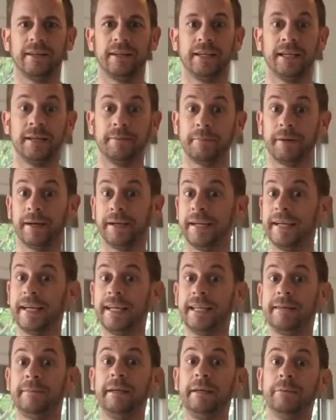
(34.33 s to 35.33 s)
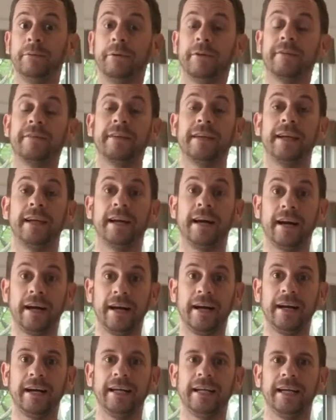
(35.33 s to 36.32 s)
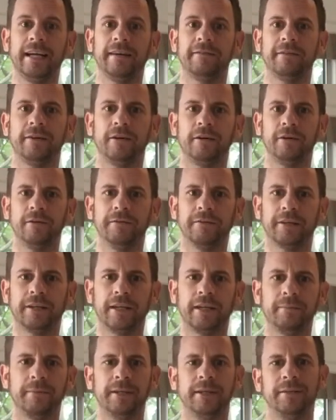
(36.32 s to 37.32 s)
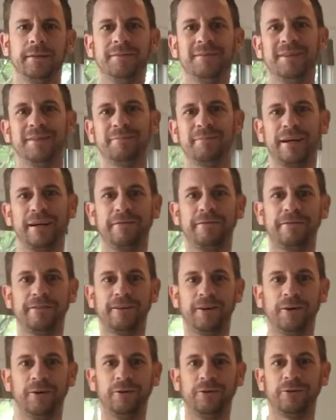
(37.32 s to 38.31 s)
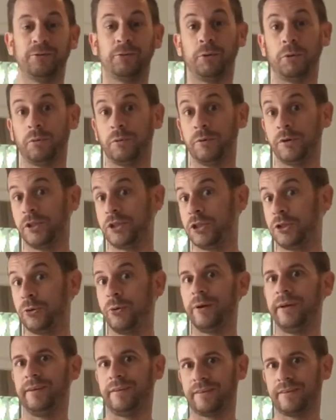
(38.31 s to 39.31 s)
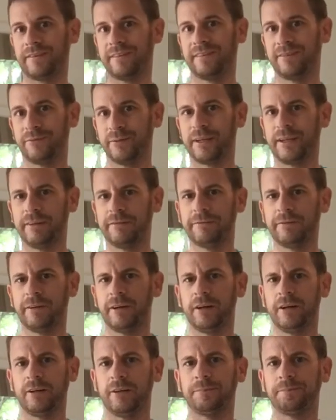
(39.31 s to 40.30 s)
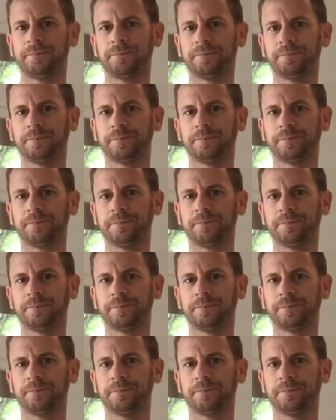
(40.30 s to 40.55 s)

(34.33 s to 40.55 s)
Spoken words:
And my enemy will say, I have overcome him, and my foes will rejoice when I fall.